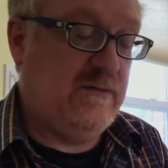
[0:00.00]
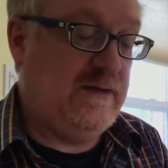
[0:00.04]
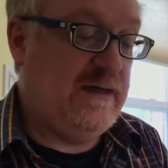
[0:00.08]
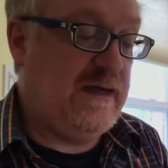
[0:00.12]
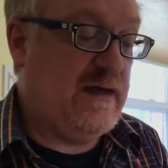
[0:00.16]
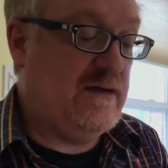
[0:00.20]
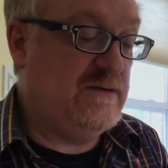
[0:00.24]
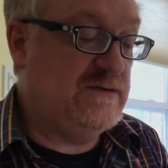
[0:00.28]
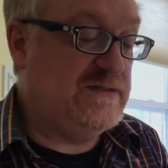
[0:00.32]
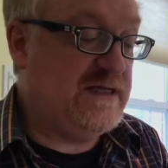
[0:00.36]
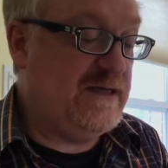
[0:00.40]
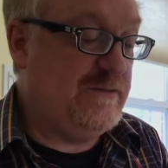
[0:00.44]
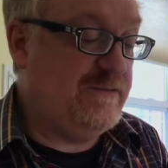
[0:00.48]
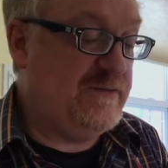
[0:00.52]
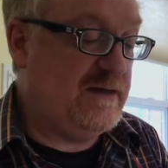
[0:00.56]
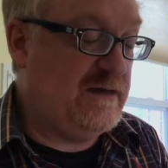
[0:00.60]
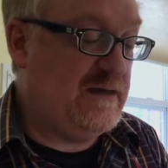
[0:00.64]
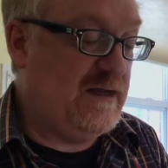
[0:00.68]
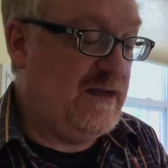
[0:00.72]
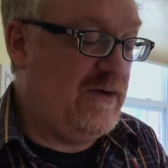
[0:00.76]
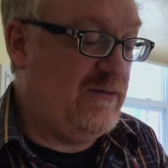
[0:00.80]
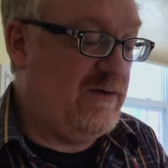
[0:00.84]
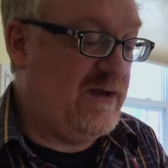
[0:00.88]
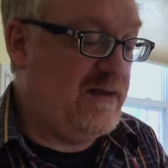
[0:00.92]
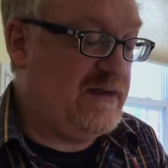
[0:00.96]
Now,
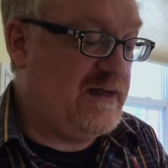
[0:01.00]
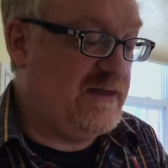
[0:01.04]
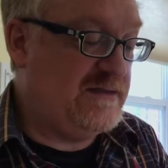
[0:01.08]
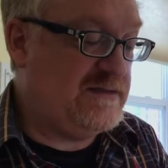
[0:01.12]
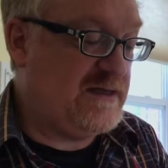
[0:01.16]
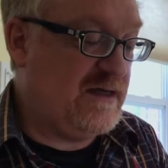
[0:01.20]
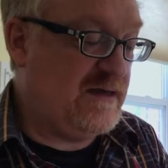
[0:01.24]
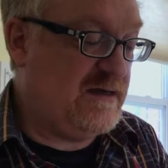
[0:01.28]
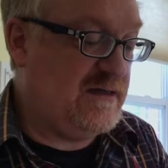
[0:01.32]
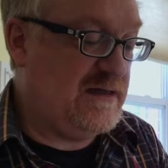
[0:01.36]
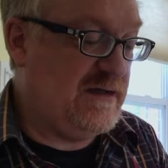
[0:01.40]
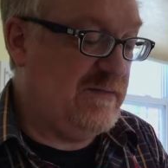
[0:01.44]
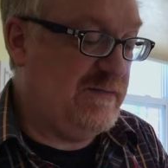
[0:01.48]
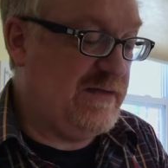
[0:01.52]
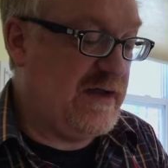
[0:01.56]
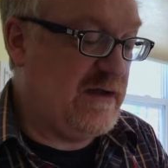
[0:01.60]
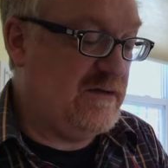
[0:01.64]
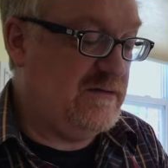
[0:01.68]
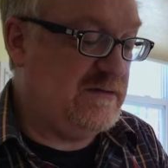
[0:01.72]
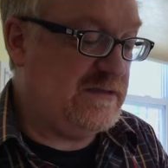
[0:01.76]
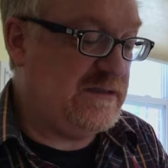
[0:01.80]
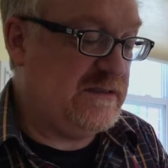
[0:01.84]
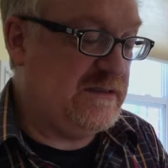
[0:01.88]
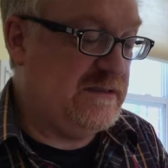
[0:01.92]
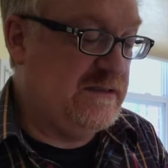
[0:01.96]
typically when they talk
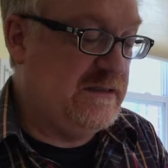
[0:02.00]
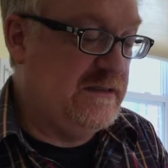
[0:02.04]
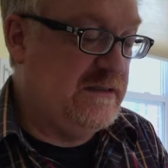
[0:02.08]
about